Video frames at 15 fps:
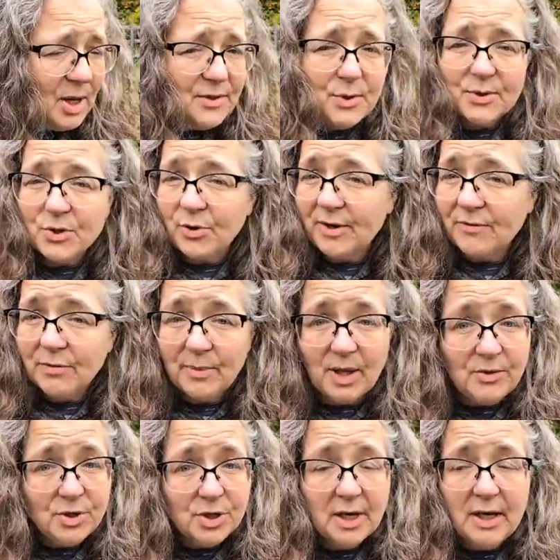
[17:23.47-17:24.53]
Um, also, it's
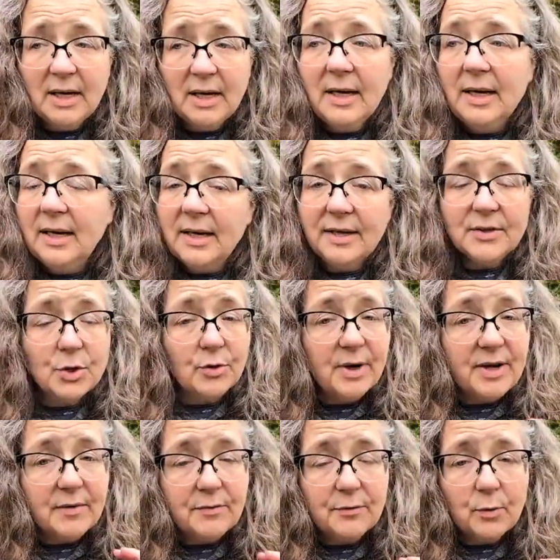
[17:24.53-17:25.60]
great for mulch.
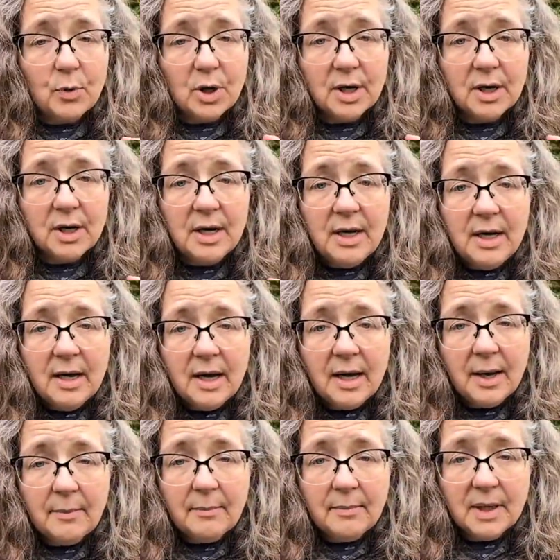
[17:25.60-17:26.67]
It's great for
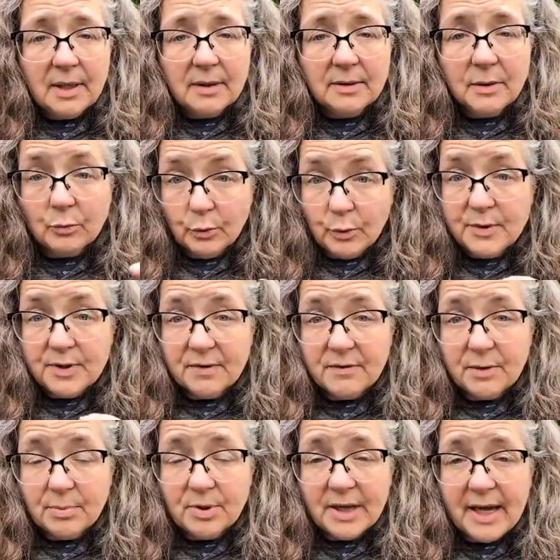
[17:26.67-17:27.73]
um, the
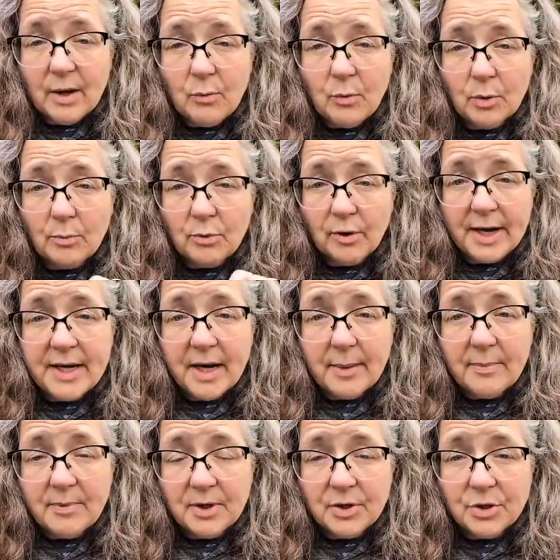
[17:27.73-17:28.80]
roots of the plant will
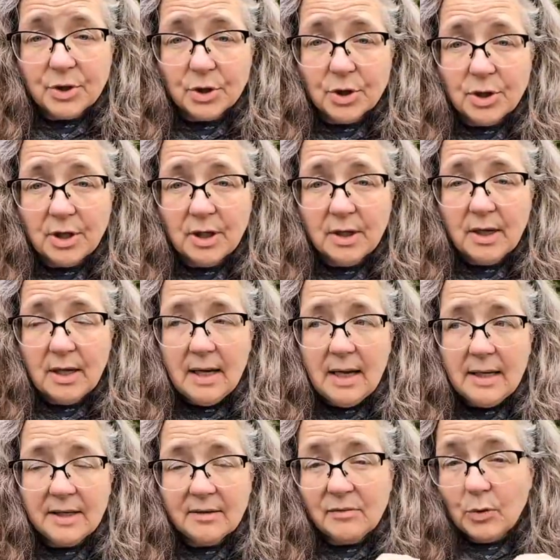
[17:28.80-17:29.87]
break up the dirt,
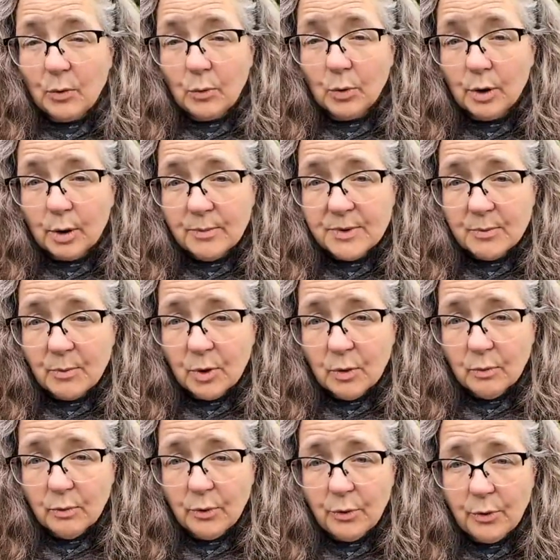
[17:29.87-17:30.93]
give the
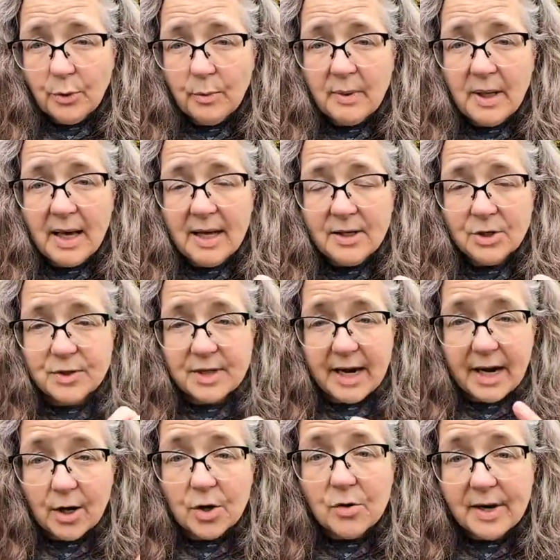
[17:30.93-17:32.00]
worms more room, and
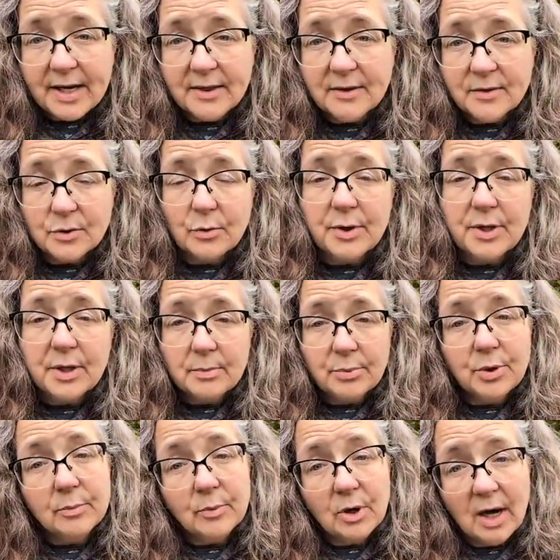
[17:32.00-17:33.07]
just aerate the
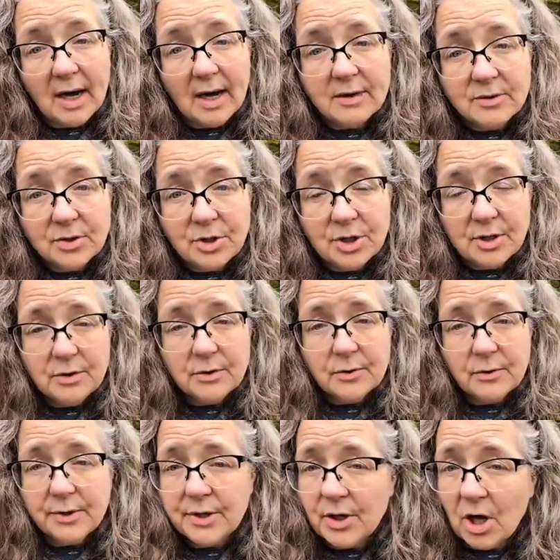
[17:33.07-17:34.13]
soil and put more oxygen
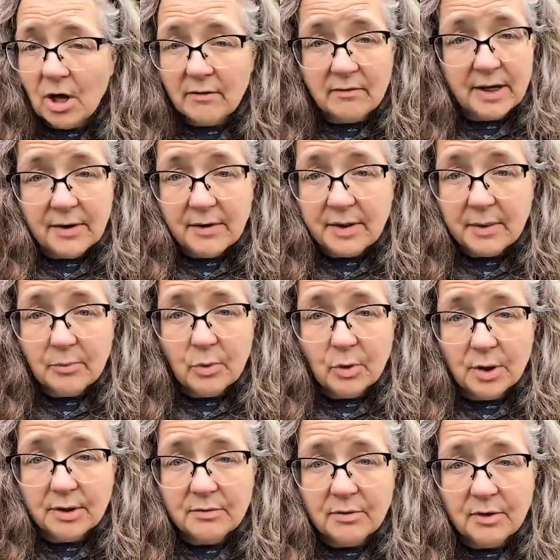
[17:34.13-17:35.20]
in your soil. All very
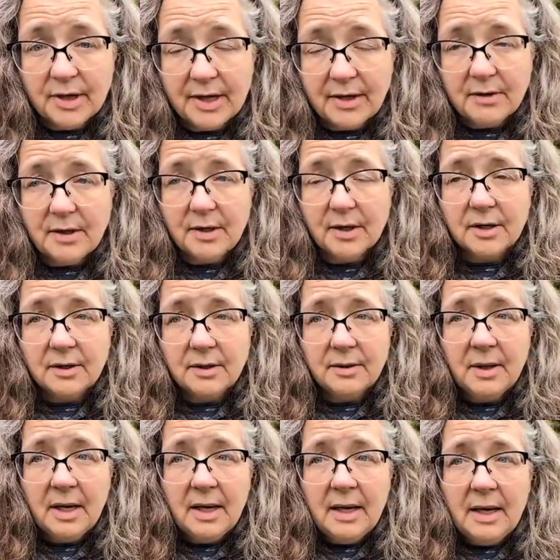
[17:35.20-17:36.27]
important for a healthy
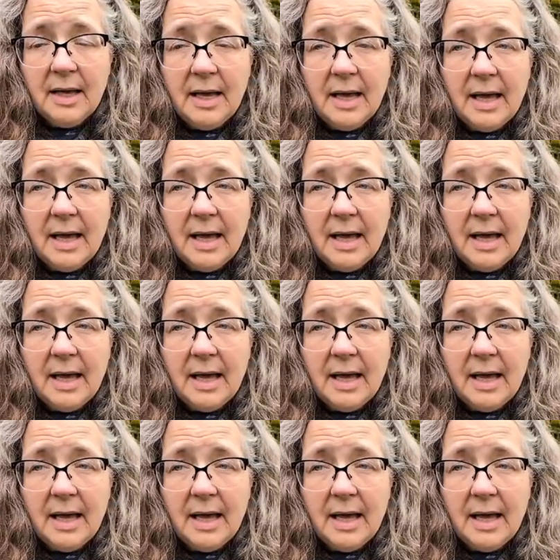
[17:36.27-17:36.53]
garden.